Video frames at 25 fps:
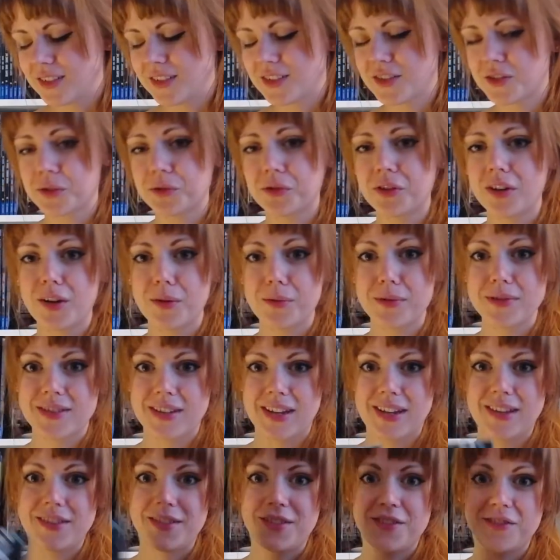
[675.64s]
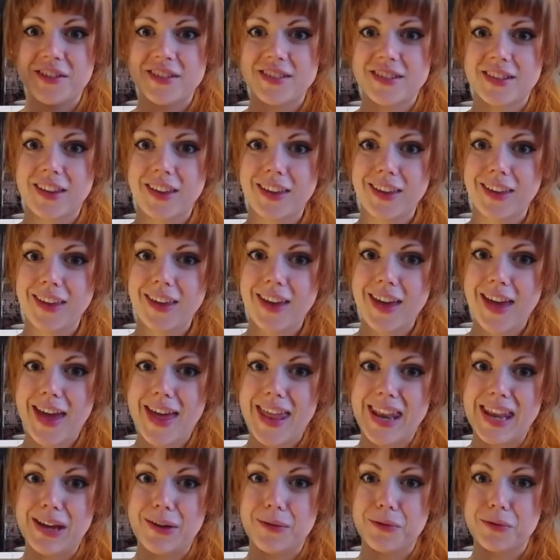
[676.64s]
story was interesting
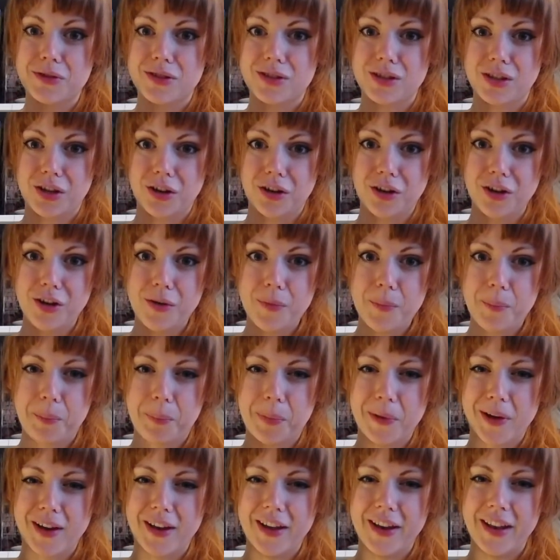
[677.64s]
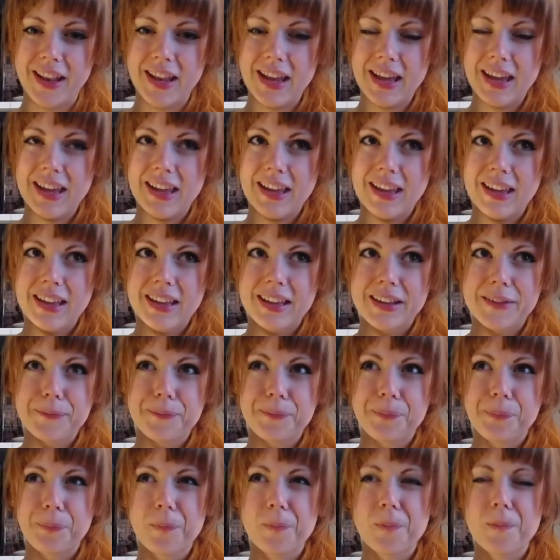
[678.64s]
and it was good, but
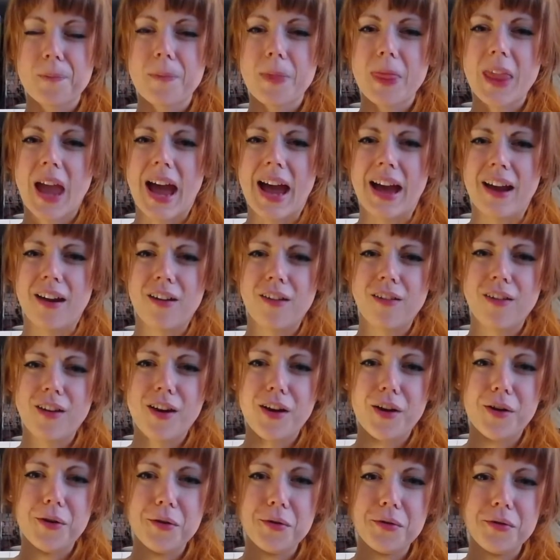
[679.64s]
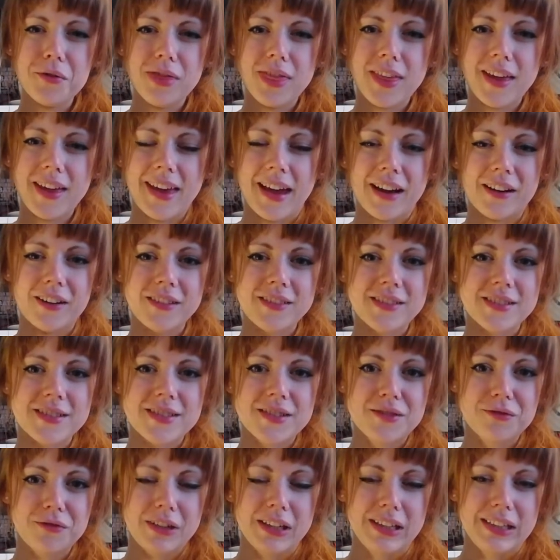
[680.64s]
I don't know, the characters
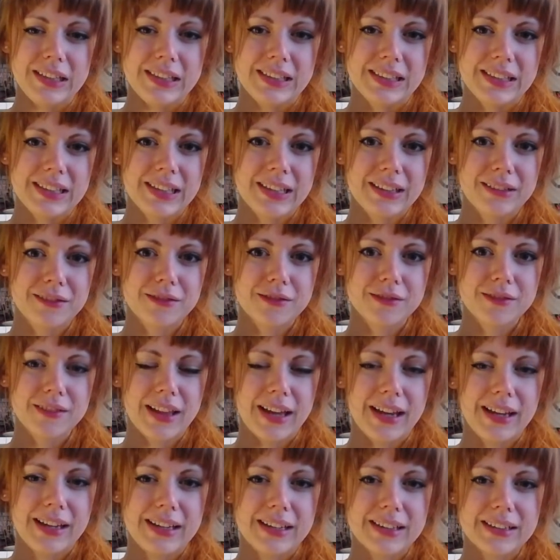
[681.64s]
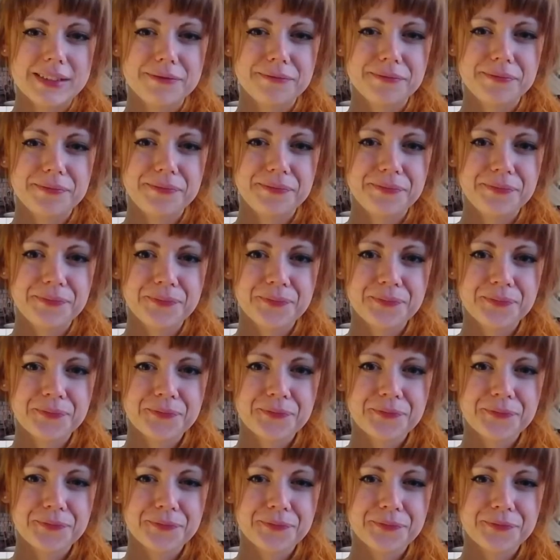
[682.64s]
really didn't like.
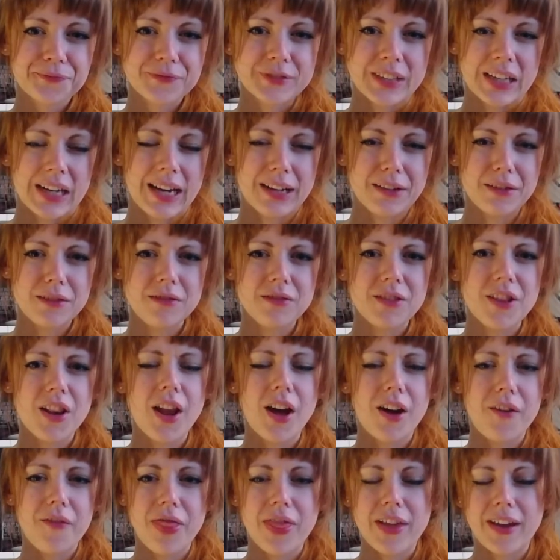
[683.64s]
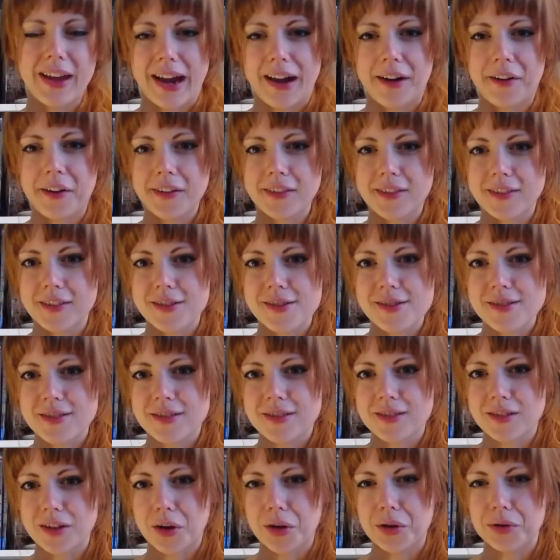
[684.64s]
I didn't love the characters,
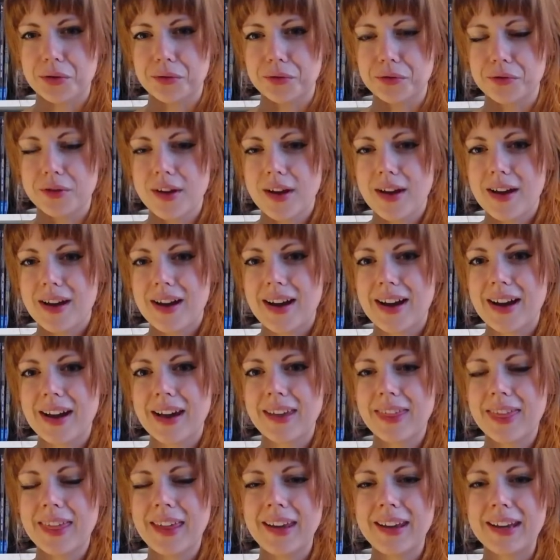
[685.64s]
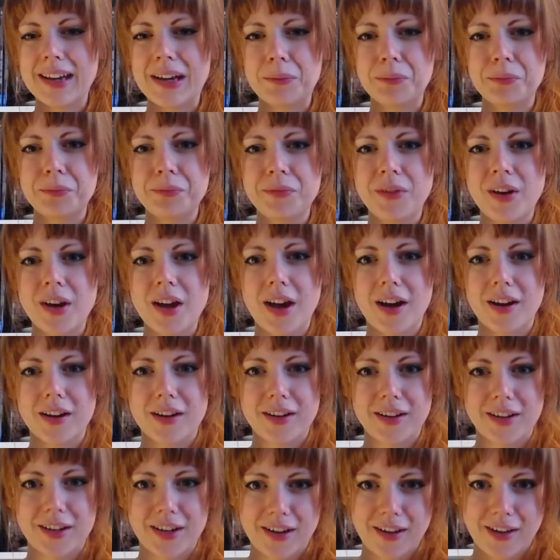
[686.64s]
so I think I'm not
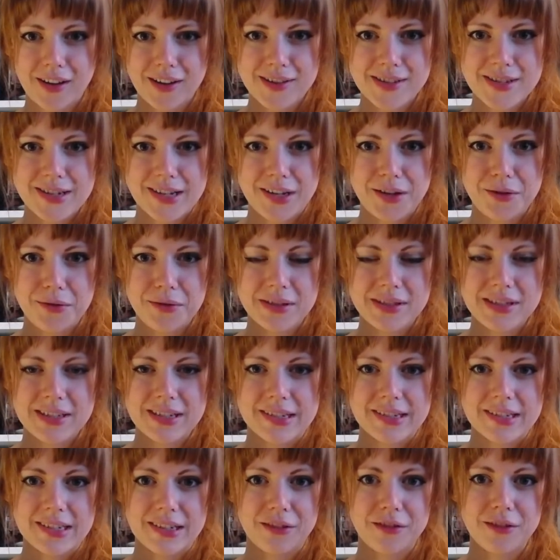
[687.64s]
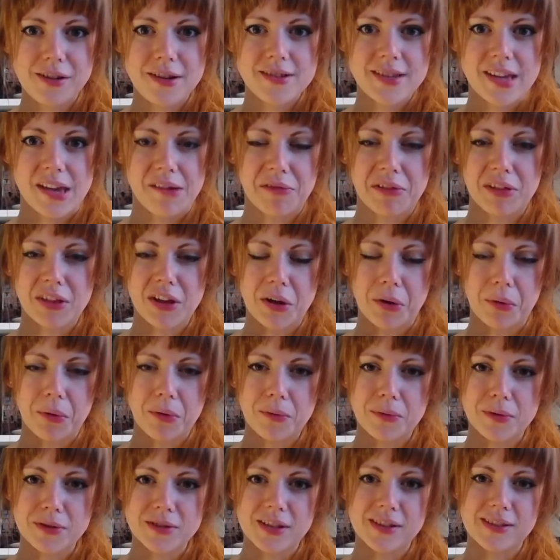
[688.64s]
gonna continue with this series, even though it
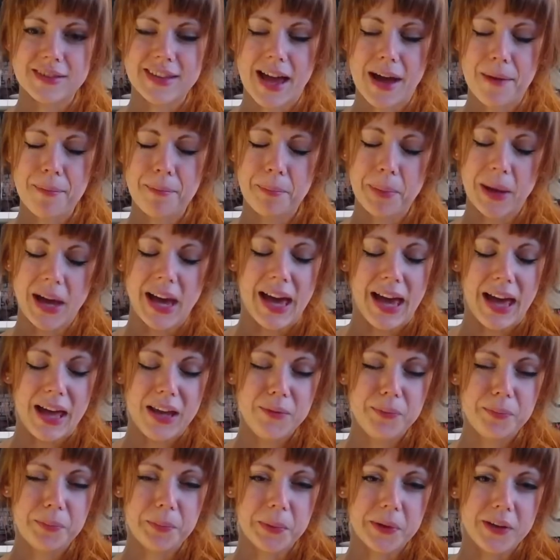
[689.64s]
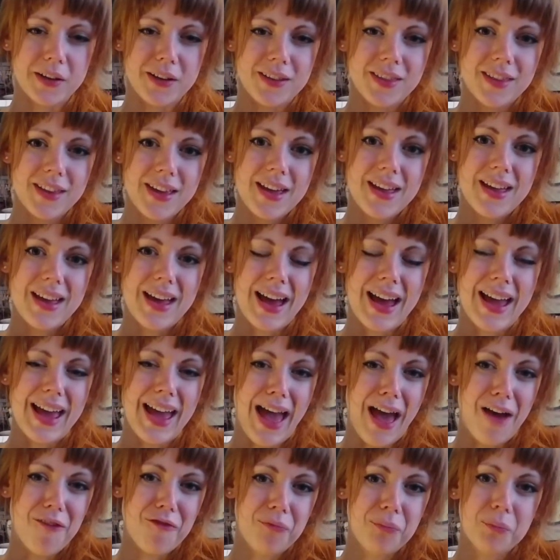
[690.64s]
wasn't that bad. But I
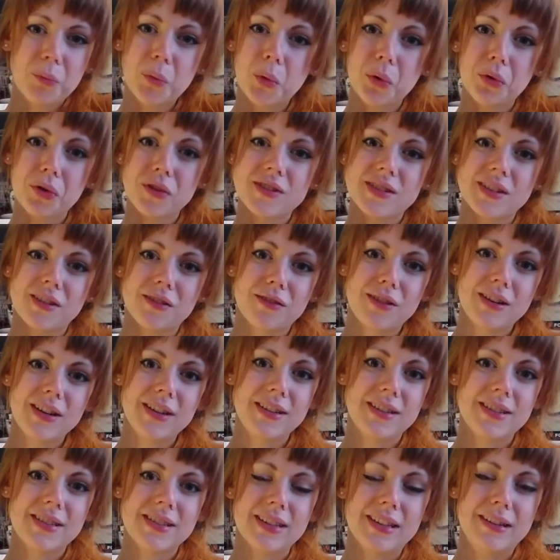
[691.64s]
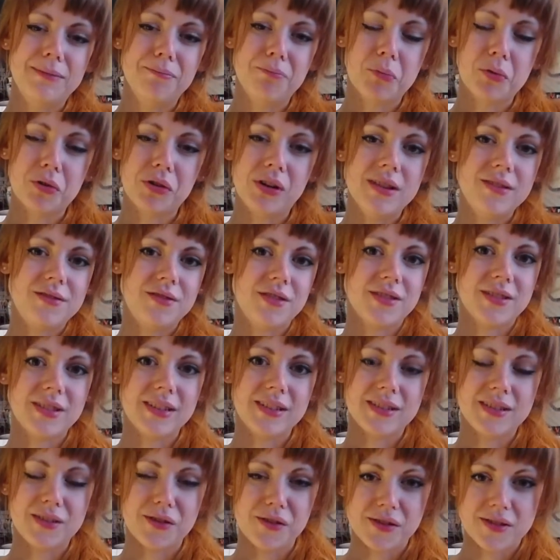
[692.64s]
have more interesting
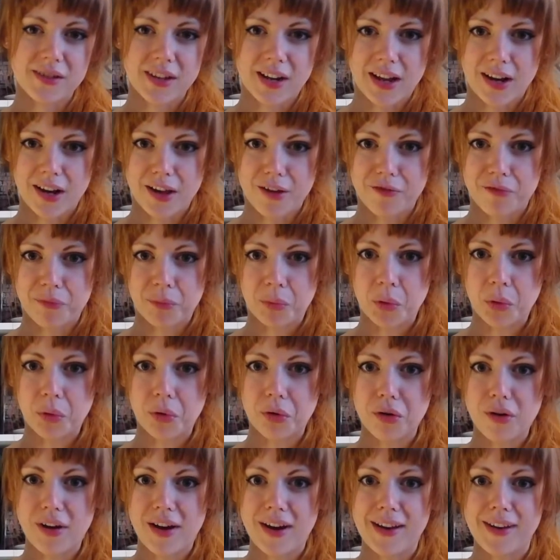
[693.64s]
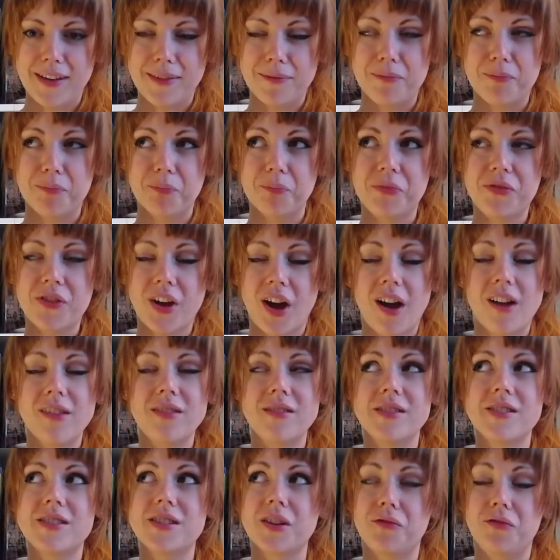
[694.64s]
series that I love more, and
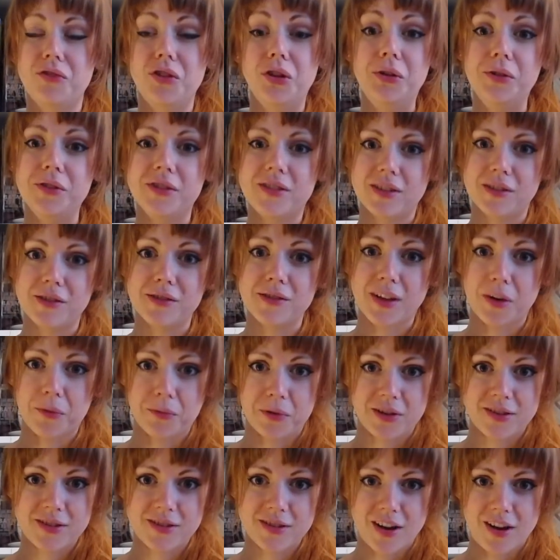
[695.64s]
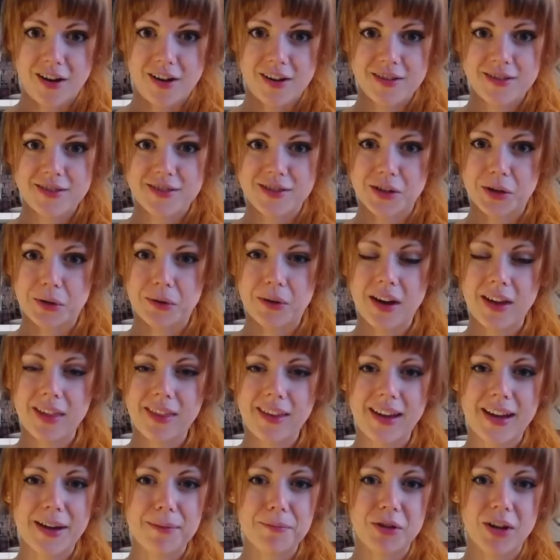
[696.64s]
tons of new series I want to start. So I
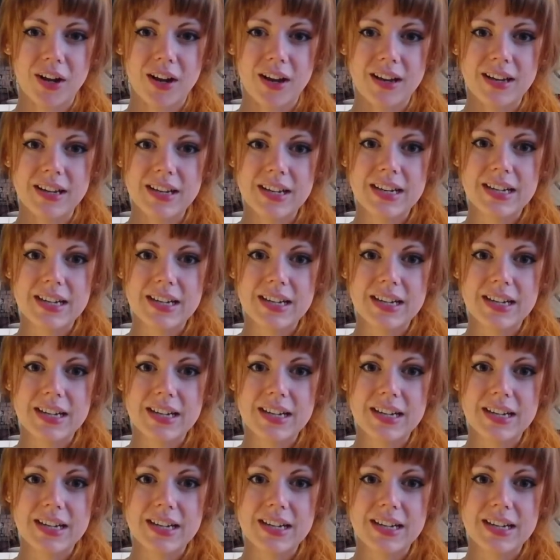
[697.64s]
think I'm gonna